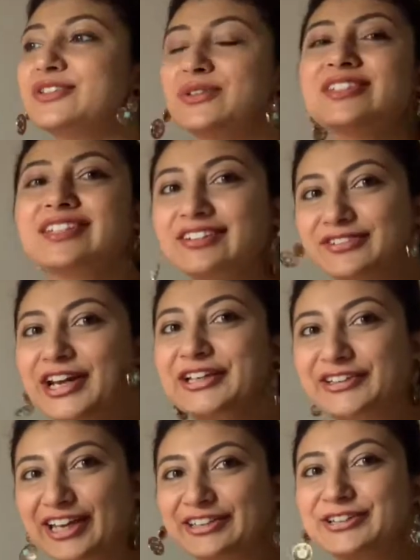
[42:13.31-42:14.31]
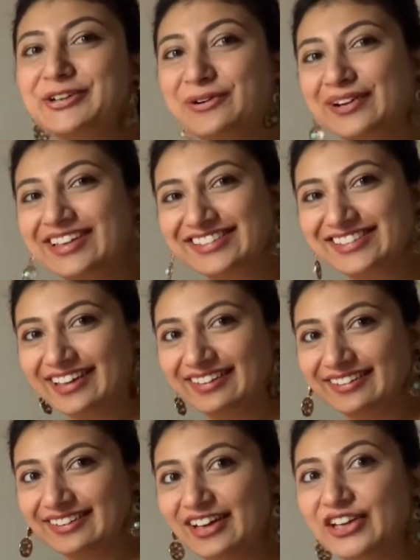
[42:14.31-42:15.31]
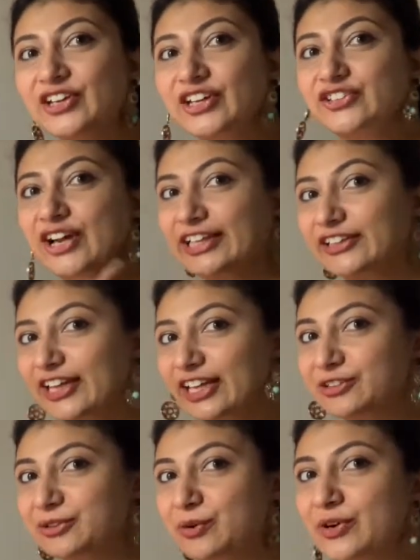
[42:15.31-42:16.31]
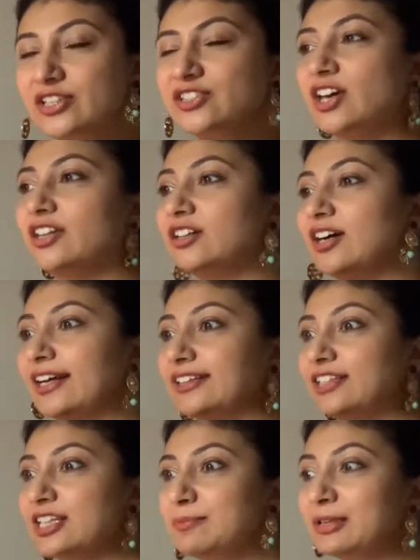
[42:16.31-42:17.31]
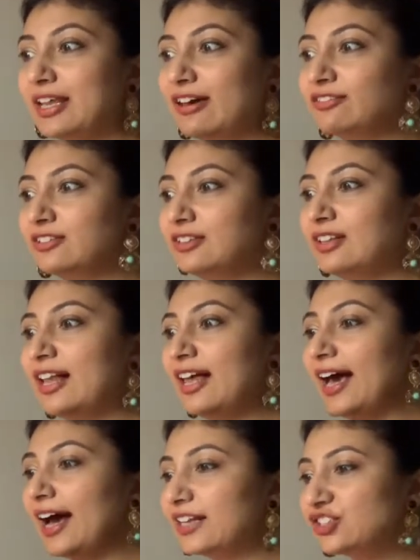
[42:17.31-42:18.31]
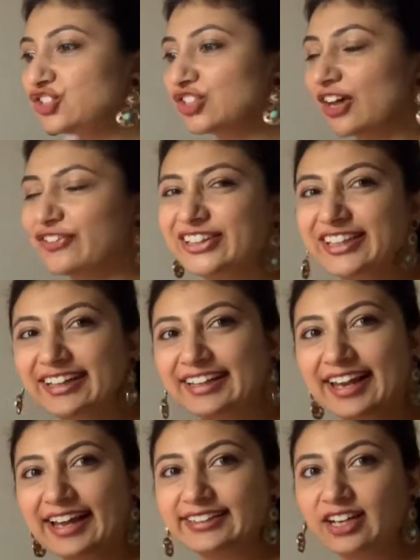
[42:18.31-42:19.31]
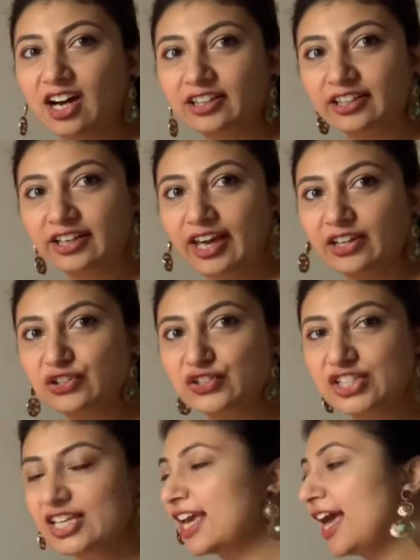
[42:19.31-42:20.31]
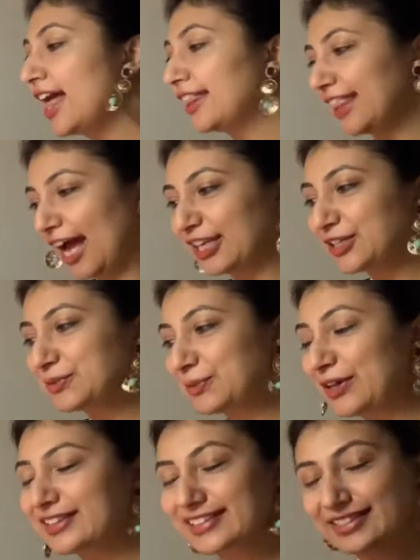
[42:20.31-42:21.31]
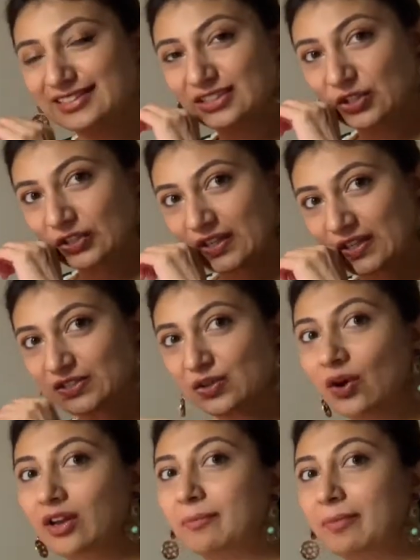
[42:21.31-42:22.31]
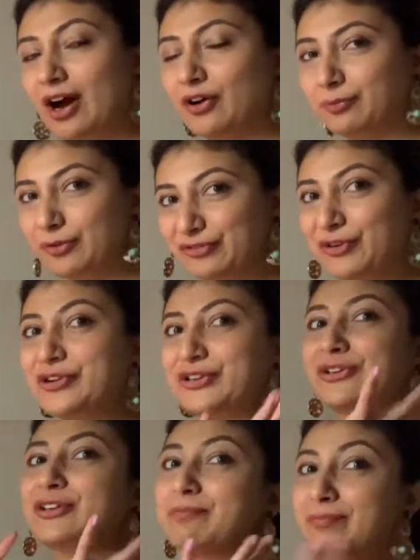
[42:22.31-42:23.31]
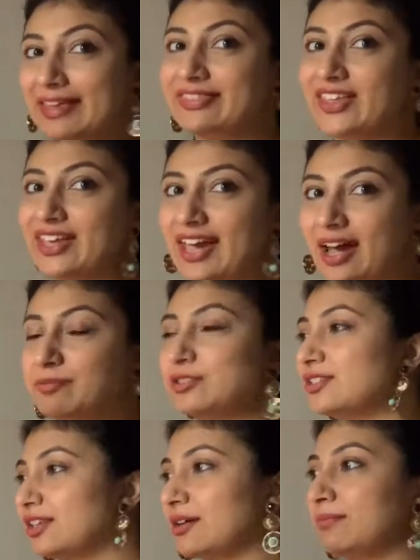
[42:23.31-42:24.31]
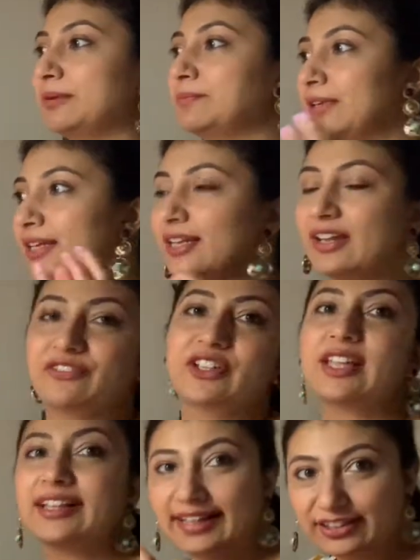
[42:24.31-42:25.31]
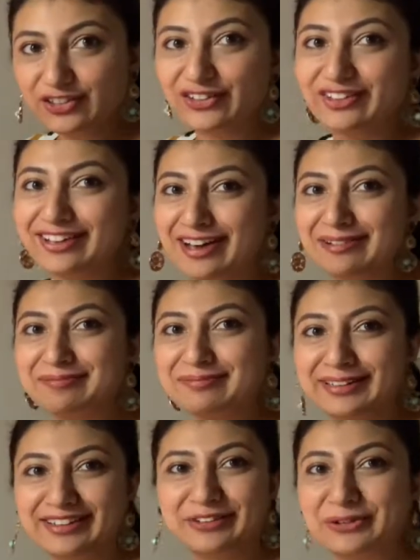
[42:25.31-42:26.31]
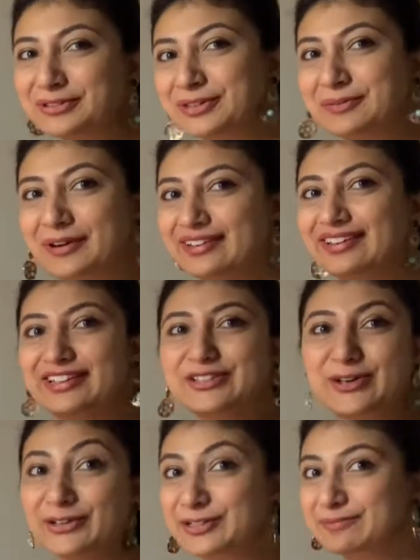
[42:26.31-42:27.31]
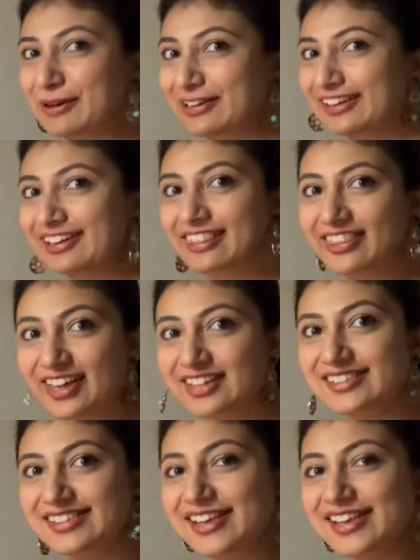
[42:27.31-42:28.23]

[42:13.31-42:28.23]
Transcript: You're still trying to get to know each other. You're trying to get to know each other at a deeper level and sharing that light-hearted energy. That is what this journey is all about. Before, you know, the big thing happens, the commitment and everything, that's gonna come. But don't you want to enjoy the small little things?